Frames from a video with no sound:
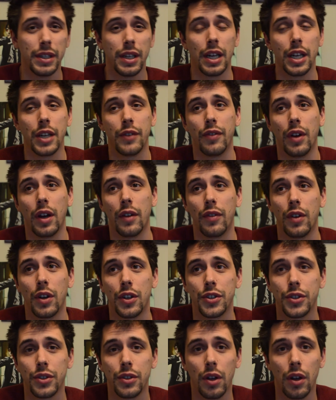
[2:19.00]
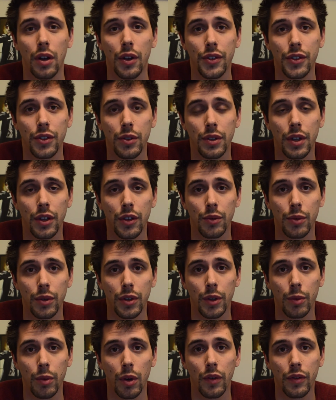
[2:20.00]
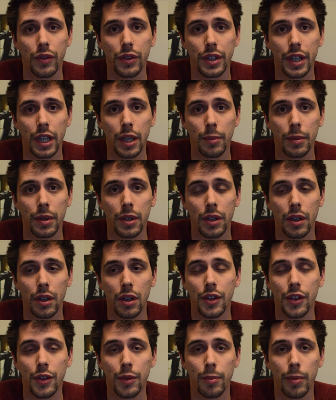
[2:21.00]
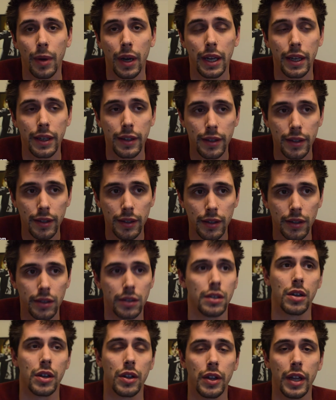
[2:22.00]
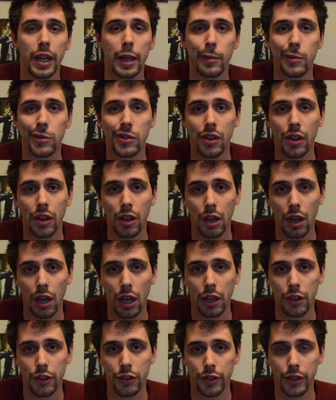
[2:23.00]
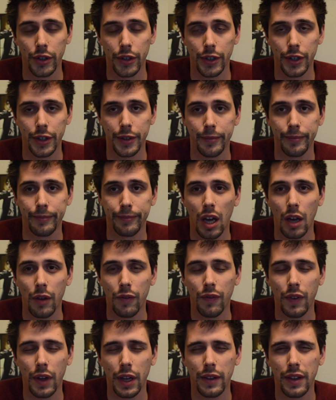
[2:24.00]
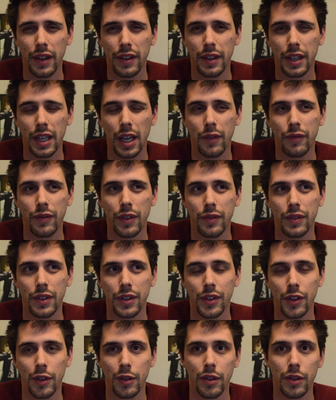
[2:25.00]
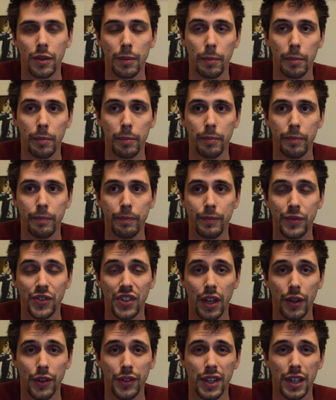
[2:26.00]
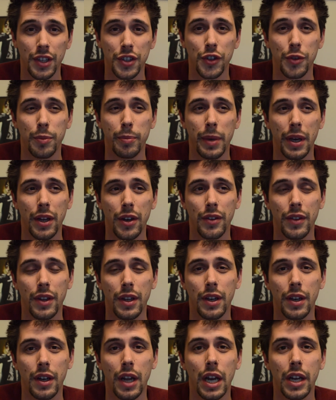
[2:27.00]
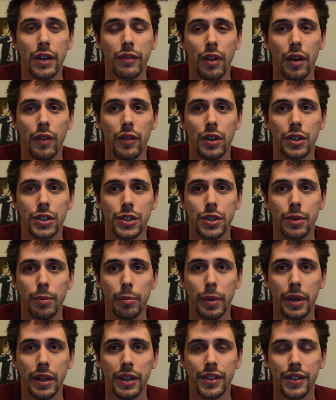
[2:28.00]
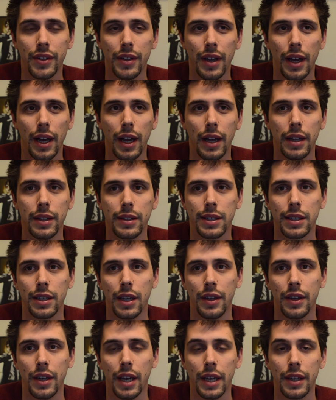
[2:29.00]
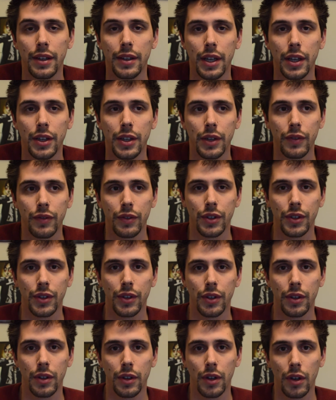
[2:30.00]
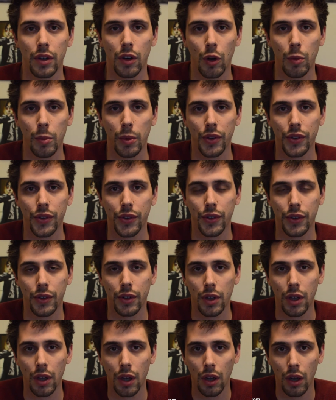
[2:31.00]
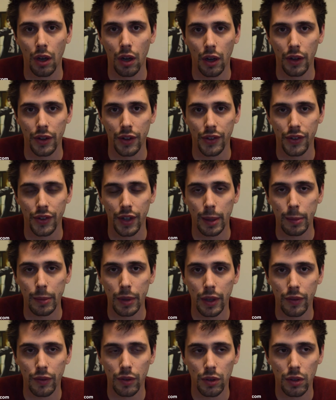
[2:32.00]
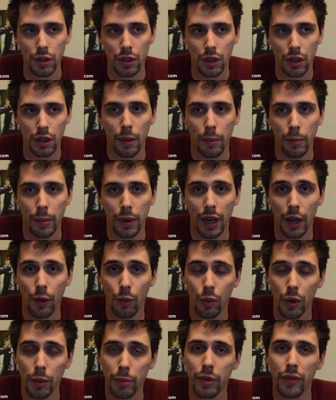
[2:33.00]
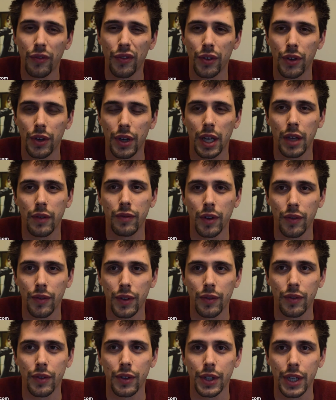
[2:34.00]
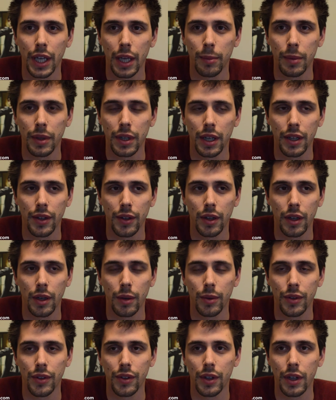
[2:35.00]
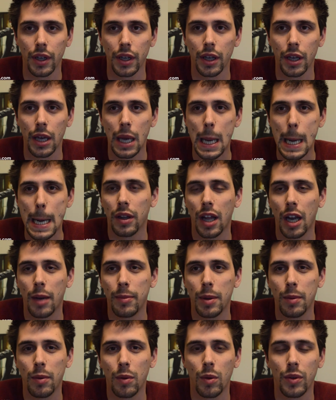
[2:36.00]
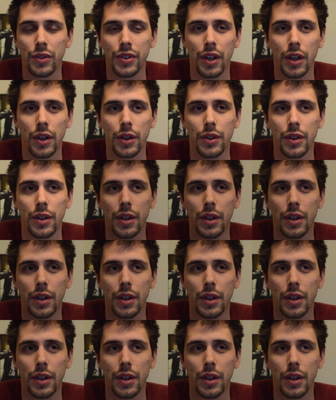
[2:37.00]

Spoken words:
9500 also does really well for gaming, despite claims to the contrary. I find that the 850's soundstage is better than a 9500, but it's not a night and day difference. They're almost on the same level. But I would prefer an 850 for gaming, I would say. A lot of people will tell you